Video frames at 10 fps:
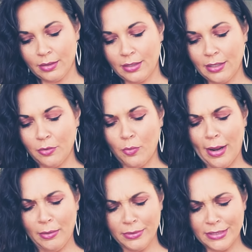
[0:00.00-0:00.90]
get
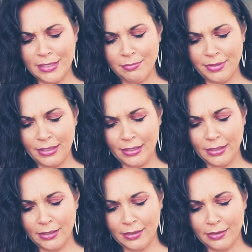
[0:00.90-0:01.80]
away with
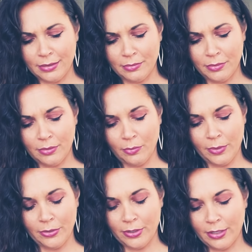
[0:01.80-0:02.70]
something. What a
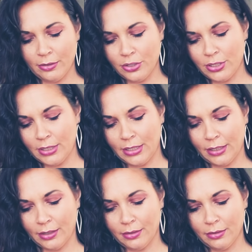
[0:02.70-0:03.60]
weird energy to
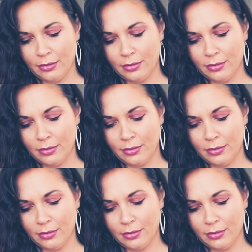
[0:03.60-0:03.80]
get.